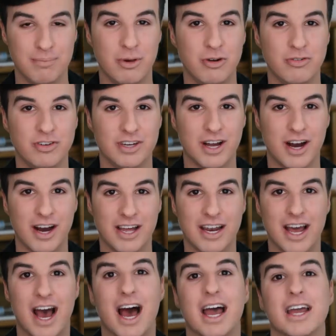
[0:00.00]
Moving
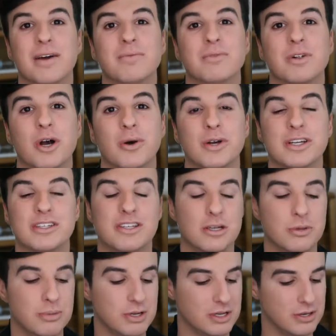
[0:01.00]
on, I am going
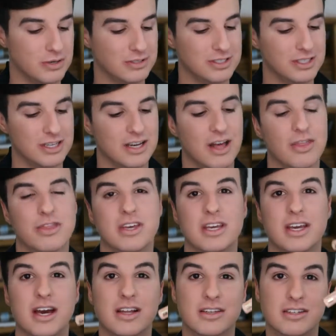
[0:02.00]
to be using
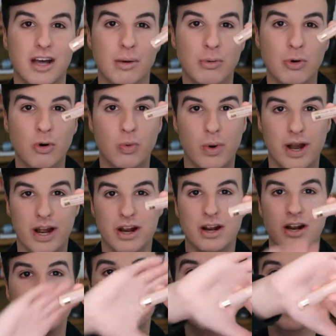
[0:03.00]
the Double
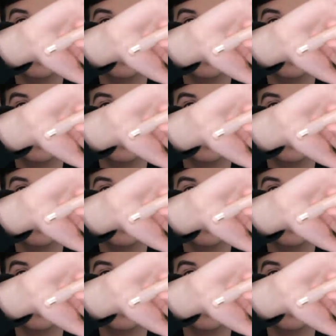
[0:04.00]
Wear